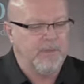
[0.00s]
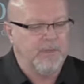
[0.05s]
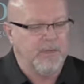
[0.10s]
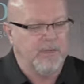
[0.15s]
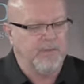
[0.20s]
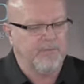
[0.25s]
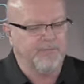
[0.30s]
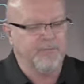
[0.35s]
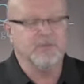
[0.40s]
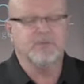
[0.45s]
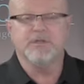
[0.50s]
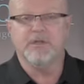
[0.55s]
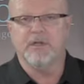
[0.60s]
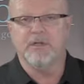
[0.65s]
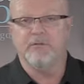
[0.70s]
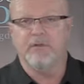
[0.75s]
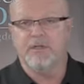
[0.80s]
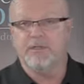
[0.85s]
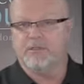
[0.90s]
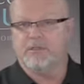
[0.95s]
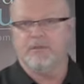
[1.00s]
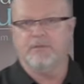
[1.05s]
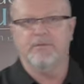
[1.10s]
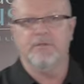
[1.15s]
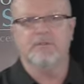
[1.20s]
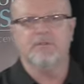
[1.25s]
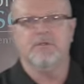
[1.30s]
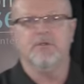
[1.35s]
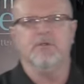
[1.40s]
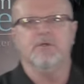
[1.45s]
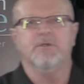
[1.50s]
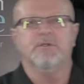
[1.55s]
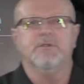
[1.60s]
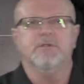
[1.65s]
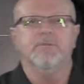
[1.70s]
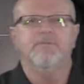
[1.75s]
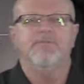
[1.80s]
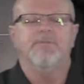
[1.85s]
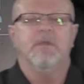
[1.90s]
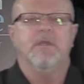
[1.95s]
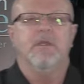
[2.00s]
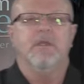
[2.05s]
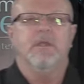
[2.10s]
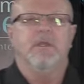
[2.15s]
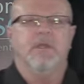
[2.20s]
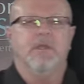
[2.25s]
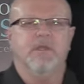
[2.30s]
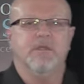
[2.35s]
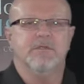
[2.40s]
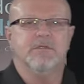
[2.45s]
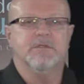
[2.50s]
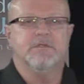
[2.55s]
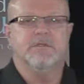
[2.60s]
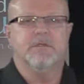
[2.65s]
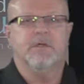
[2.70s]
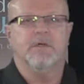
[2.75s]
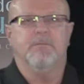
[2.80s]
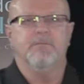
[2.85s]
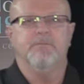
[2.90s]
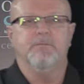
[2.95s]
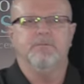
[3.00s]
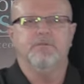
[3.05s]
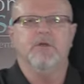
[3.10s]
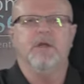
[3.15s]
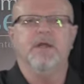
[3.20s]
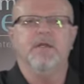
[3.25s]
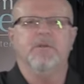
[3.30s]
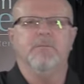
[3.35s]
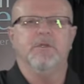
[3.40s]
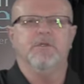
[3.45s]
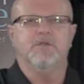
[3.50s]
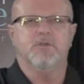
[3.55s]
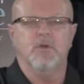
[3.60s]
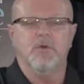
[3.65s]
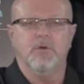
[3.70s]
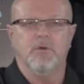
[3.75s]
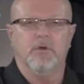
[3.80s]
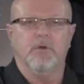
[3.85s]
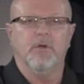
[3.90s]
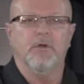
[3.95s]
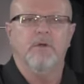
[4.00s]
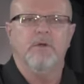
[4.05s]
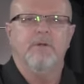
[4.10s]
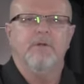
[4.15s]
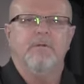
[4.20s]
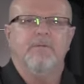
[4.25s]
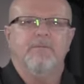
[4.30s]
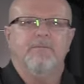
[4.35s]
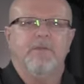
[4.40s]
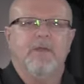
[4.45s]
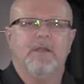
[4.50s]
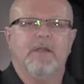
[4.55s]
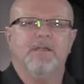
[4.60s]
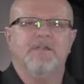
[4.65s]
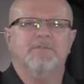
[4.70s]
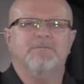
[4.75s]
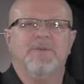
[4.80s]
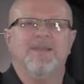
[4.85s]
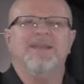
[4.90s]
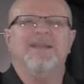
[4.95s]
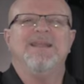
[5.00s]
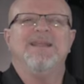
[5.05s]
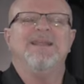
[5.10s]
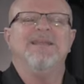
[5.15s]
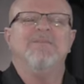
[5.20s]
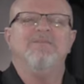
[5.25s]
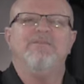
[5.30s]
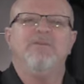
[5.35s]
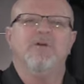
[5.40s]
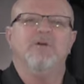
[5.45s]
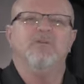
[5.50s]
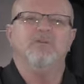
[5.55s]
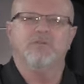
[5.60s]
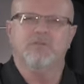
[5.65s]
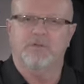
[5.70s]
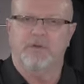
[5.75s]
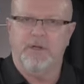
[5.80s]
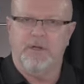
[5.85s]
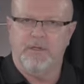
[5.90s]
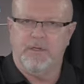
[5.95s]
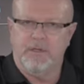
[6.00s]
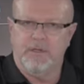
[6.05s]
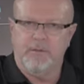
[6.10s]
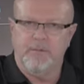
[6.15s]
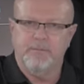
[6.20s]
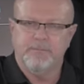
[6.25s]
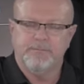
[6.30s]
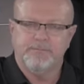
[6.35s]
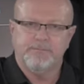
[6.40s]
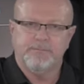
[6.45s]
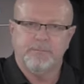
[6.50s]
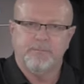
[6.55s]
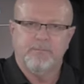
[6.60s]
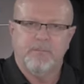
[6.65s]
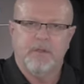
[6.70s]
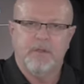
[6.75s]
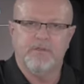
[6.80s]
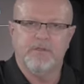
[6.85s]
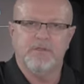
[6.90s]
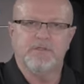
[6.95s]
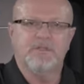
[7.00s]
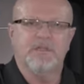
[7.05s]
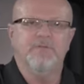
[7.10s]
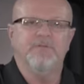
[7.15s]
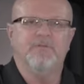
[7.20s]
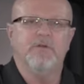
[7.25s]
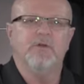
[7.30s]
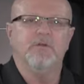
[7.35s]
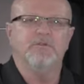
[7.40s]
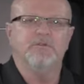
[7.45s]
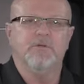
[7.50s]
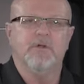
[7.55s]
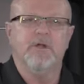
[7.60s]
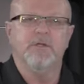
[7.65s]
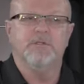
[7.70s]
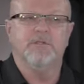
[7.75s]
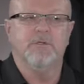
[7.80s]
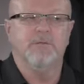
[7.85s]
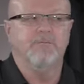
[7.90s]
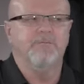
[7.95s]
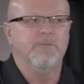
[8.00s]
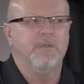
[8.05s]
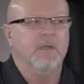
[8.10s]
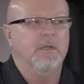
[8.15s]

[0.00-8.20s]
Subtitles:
the first generation of the church is trying to mature, that it's been infiltrated. And this infiltration